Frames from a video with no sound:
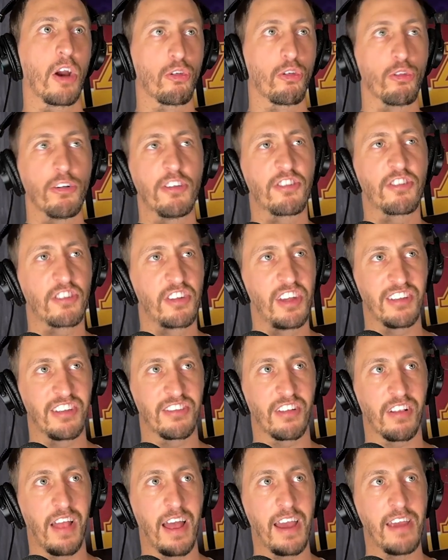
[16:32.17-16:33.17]
risked
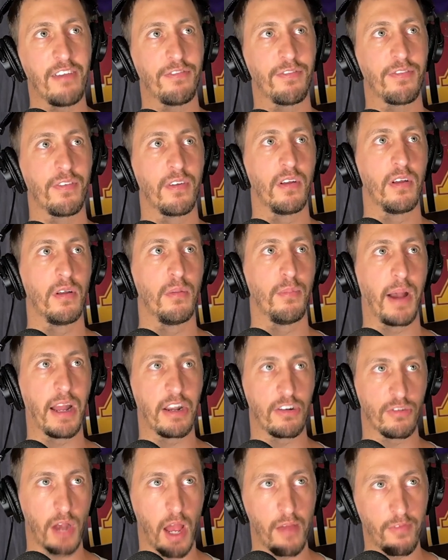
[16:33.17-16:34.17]
his life
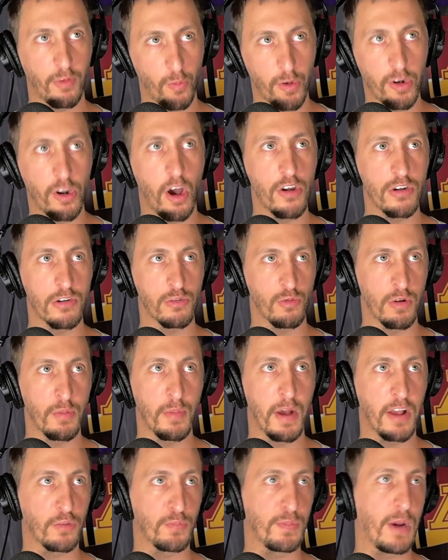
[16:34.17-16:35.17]
by driving
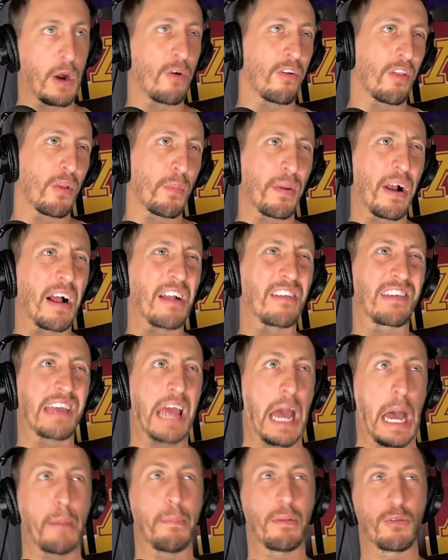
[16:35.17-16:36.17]
101 miles per hour. And LeBron's
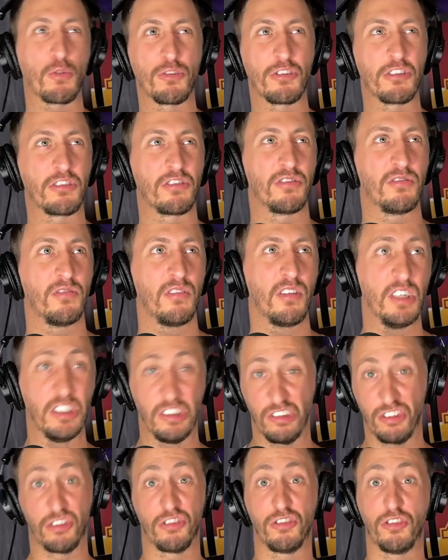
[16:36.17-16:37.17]
comments were just
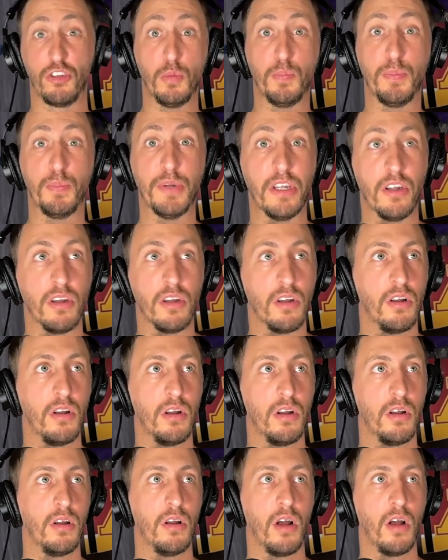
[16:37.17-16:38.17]
stupid,
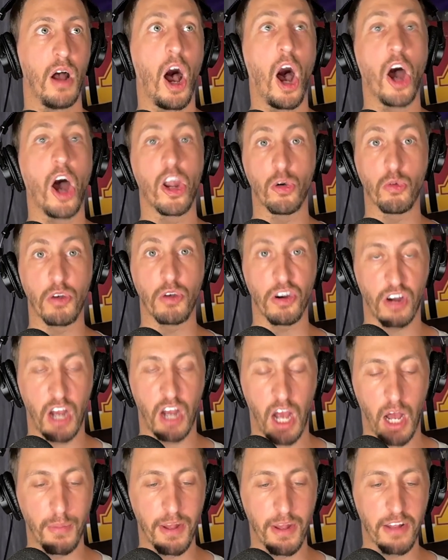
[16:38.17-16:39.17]
unaware
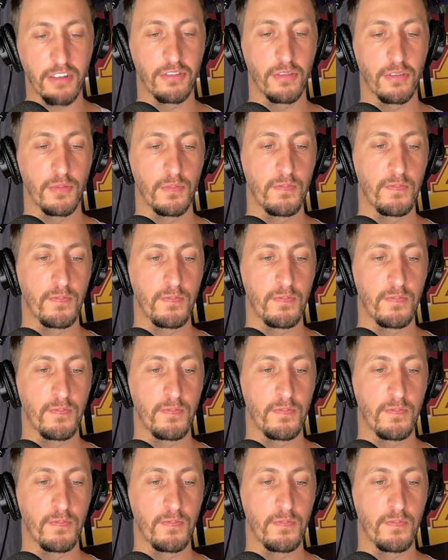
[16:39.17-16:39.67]
comments.